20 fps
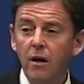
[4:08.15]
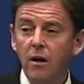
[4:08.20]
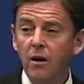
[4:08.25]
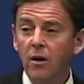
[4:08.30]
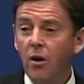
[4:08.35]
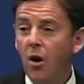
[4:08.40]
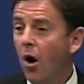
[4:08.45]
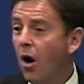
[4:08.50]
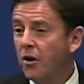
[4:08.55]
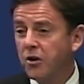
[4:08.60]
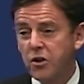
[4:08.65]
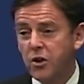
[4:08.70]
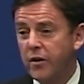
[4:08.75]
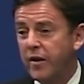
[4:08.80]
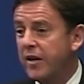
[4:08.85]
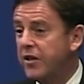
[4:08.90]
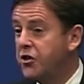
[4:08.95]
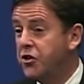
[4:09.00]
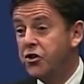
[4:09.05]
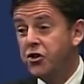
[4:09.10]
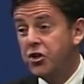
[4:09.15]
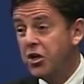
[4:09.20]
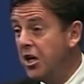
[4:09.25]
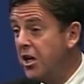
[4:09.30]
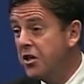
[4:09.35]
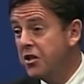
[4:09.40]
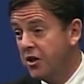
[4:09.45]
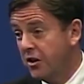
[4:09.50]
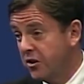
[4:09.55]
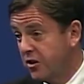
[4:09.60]
not to this
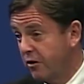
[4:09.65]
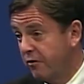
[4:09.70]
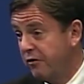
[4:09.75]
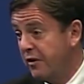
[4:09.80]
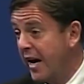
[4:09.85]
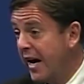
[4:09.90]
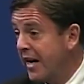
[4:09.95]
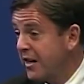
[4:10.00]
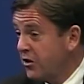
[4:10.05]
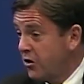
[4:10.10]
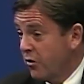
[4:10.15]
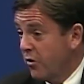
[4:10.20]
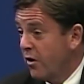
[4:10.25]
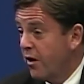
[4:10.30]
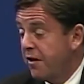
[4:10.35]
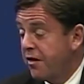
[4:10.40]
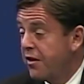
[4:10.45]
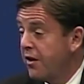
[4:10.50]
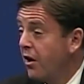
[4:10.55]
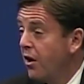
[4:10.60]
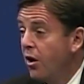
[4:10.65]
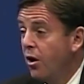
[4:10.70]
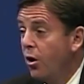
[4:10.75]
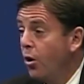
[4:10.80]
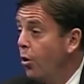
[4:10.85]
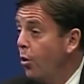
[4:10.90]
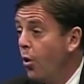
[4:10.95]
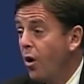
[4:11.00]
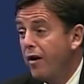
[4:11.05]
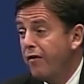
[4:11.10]
Jesus of Nazareth,
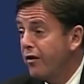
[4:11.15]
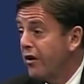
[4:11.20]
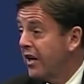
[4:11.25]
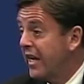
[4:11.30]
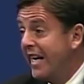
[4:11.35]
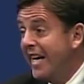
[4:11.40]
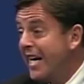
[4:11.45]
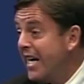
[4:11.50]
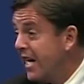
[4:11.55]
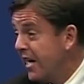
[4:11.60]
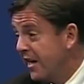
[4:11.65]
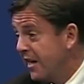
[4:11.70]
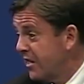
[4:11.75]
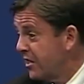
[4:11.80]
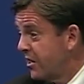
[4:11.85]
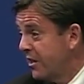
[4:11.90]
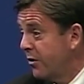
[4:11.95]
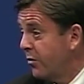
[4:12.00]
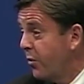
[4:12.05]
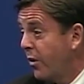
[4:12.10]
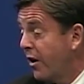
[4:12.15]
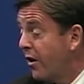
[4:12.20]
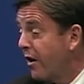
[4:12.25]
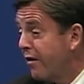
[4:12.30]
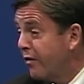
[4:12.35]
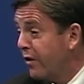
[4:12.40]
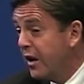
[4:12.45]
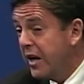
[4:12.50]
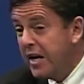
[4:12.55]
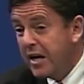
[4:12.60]
whoever he is and
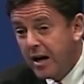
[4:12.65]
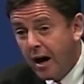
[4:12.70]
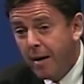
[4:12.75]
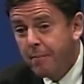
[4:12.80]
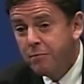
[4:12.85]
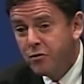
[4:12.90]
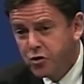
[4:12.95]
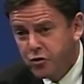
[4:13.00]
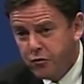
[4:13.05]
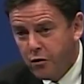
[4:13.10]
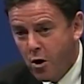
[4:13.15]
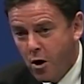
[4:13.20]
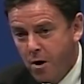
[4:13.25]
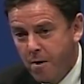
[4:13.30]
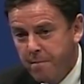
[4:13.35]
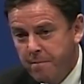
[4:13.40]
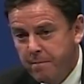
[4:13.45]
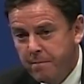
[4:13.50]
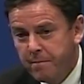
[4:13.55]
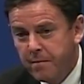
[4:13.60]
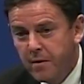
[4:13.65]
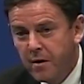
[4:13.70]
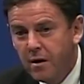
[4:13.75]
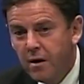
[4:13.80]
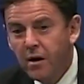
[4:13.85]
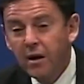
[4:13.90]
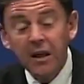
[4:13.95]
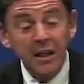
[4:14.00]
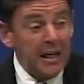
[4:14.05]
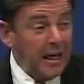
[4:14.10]
wherever he comes from.
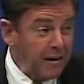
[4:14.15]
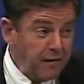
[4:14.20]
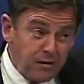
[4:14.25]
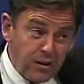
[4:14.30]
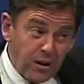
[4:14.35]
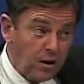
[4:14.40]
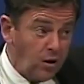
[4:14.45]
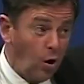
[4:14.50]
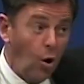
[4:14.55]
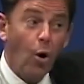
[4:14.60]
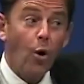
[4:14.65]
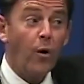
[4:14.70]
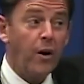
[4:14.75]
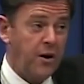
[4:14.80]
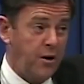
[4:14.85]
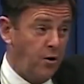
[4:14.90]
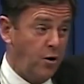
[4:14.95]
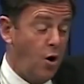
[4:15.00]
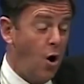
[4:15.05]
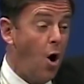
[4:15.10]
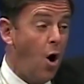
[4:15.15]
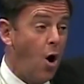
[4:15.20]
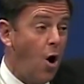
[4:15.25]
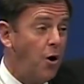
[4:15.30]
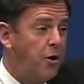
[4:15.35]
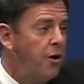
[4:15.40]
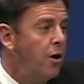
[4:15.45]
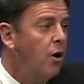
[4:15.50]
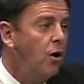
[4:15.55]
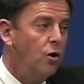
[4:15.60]
Give the glory to
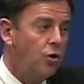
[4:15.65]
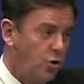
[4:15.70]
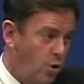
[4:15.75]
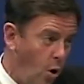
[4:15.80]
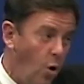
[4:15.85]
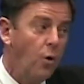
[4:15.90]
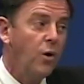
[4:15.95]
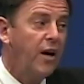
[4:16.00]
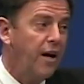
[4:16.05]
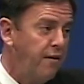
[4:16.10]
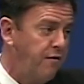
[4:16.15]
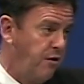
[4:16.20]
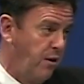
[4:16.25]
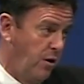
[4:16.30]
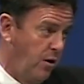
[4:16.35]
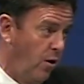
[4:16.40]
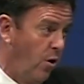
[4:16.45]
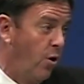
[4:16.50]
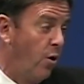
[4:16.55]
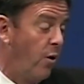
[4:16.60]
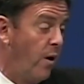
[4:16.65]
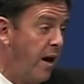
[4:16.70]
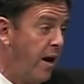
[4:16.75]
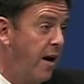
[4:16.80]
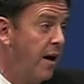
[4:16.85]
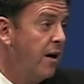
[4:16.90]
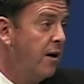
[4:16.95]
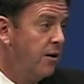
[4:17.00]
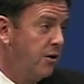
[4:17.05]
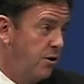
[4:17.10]
God, don't give the glory
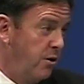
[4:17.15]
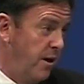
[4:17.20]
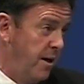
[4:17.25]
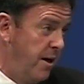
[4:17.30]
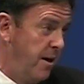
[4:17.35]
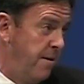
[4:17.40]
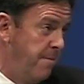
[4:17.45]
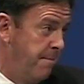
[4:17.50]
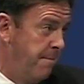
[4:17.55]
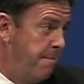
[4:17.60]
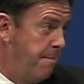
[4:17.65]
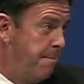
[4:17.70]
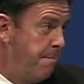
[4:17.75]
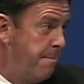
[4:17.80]
to him.